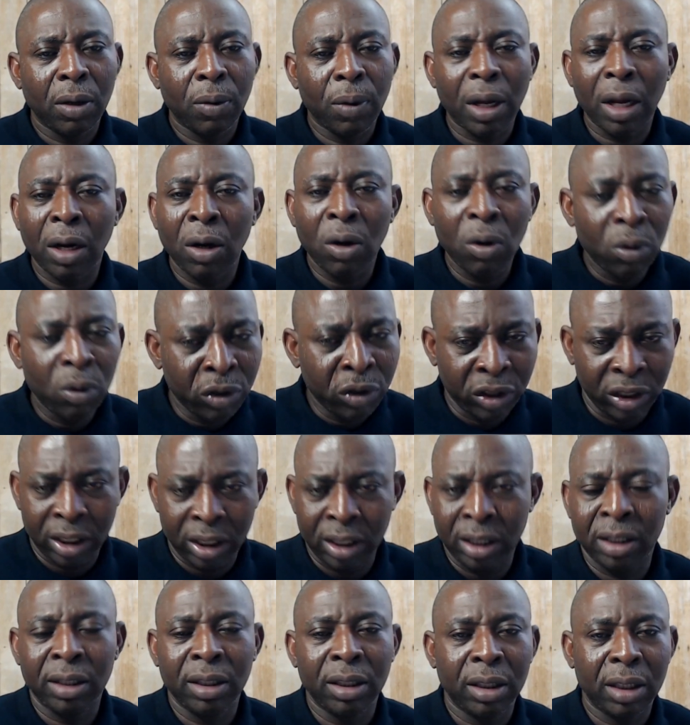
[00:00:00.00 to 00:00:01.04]
We are
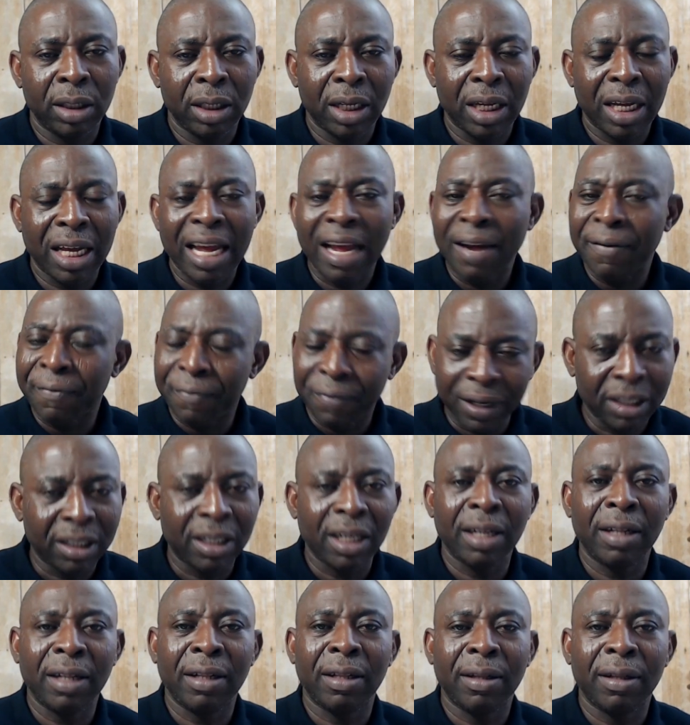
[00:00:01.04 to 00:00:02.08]
losing
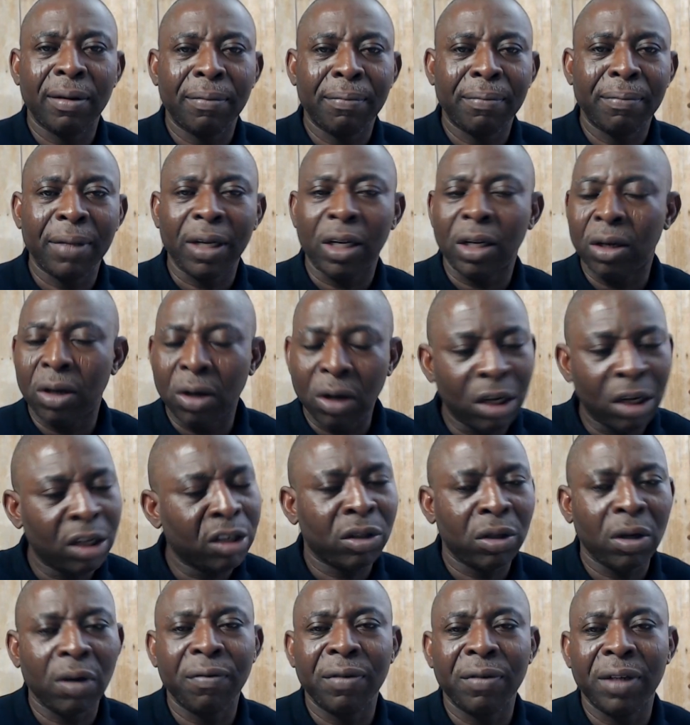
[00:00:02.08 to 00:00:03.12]
everything
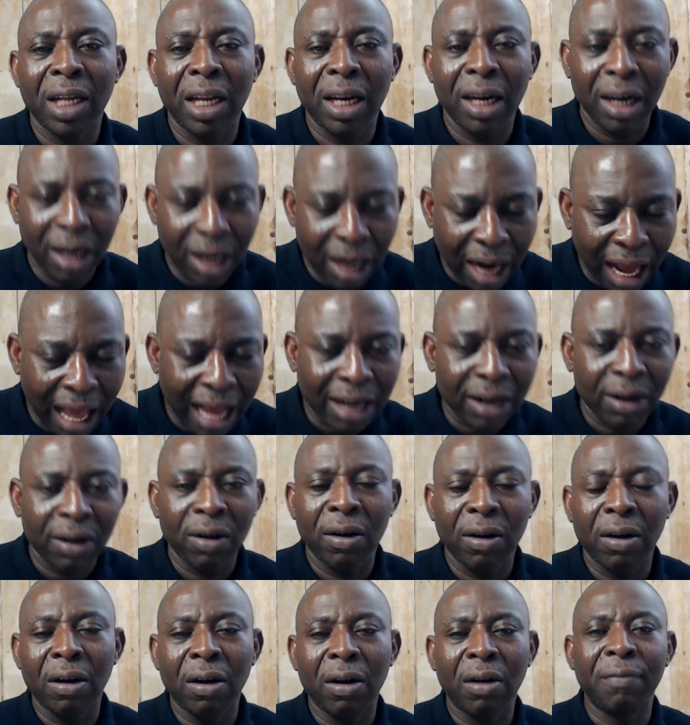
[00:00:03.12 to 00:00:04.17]
because of the lack
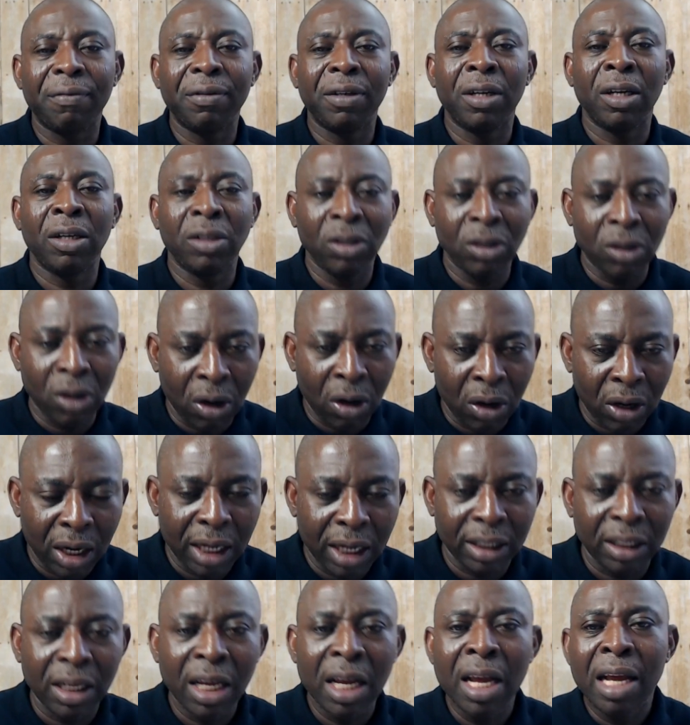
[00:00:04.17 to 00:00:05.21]
of the
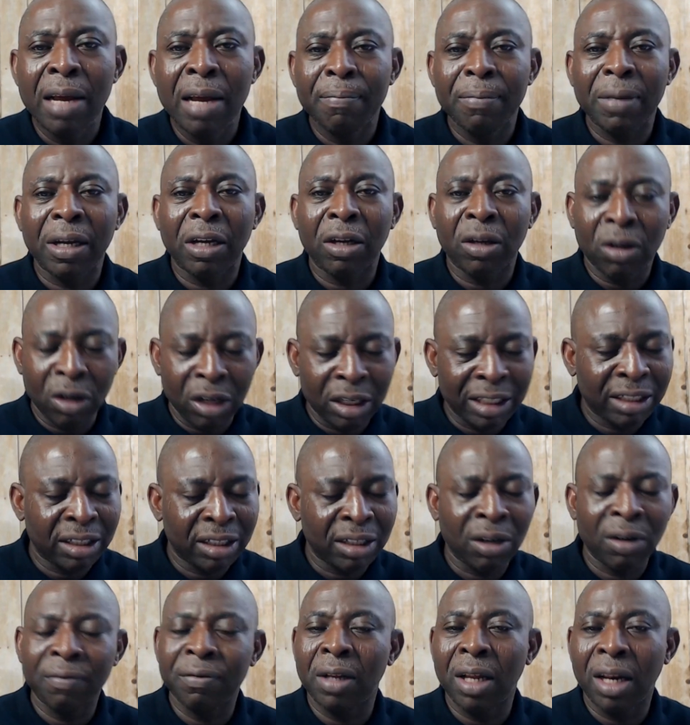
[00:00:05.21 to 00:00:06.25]
knowledge, because
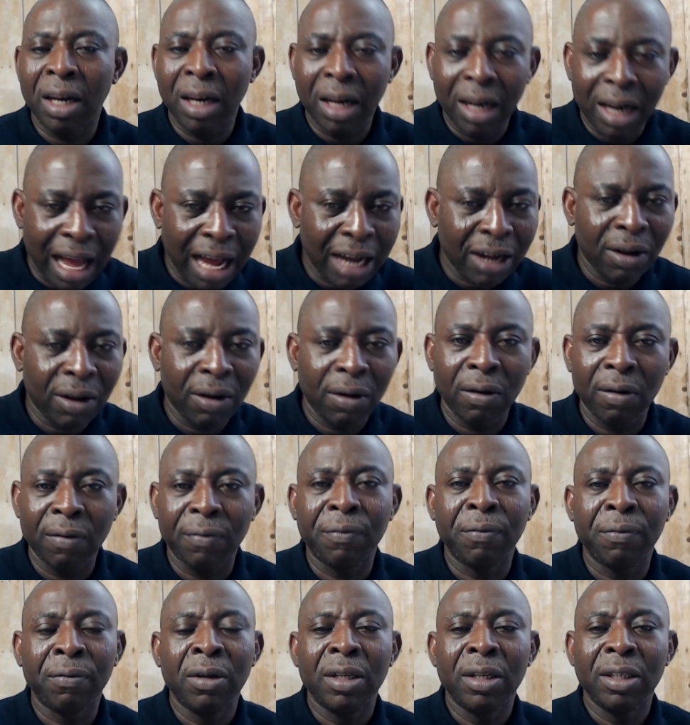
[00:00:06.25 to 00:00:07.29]
of the lack
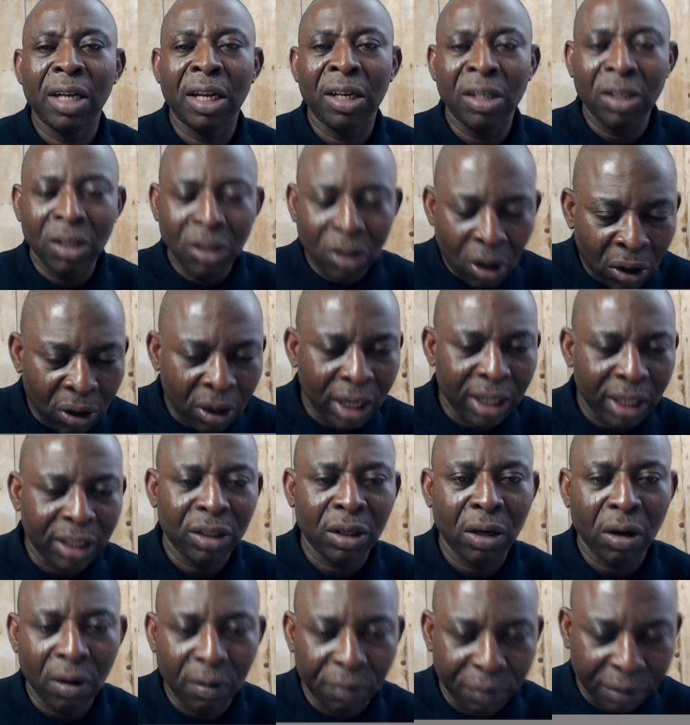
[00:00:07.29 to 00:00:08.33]
of the
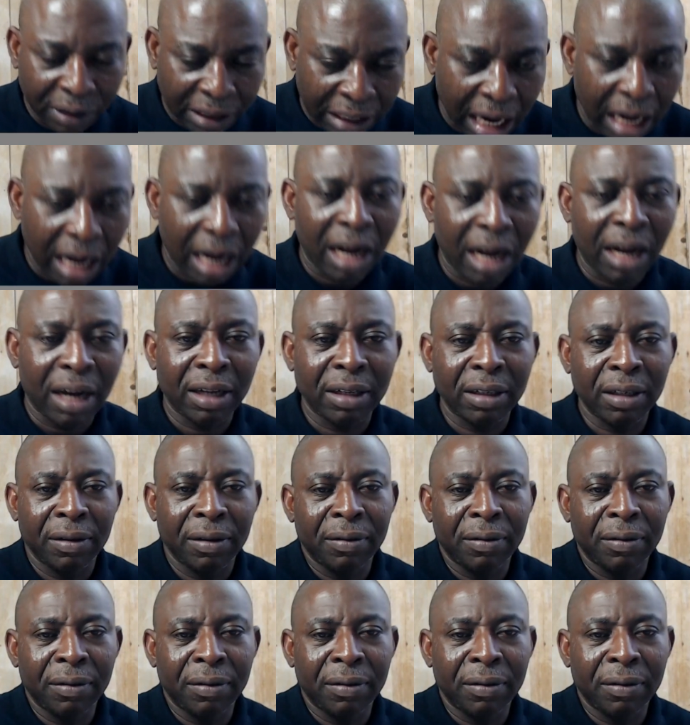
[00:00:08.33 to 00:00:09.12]
knowledge of God.